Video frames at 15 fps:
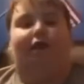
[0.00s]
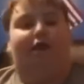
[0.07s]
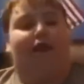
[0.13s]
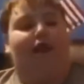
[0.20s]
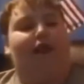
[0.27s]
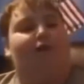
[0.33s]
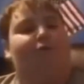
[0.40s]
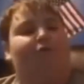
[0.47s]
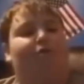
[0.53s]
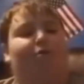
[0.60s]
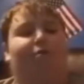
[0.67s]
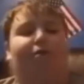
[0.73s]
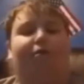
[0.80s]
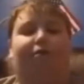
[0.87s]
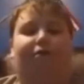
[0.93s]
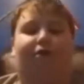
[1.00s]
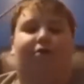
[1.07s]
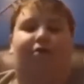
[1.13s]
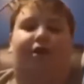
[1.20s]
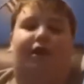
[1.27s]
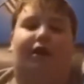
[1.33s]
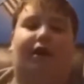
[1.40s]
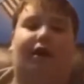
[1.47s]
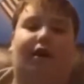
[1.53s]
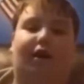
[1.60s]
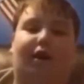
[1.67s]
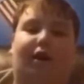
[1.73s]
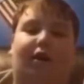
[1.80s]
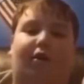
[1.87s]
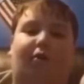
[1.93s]
Today we will be reviewing
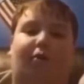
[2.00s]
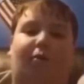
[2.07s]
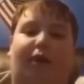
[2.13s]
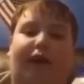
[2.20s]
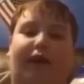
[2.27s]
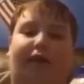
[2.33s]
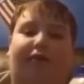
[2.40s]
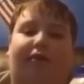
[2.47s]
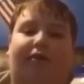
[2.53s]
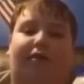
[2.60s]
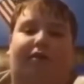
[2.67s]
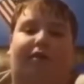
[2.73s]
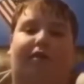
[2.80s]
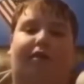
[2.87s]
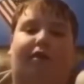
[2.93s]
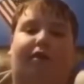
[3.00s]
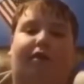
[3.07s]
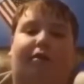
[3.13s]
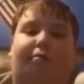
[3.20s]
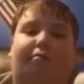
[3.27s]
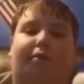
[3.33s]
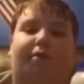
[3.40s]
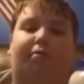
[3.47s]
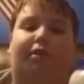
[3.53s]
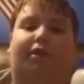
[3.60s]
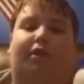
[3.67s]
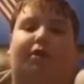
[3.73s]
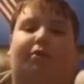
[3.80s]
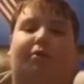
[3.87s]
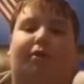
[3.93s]
Quest
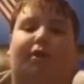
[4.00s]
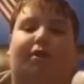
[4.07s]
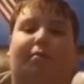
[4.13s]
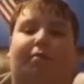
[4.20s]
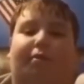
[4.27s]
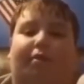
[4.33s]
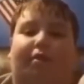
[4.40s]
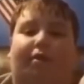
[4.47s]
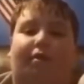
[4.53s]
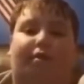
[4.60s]
Miracle Whip.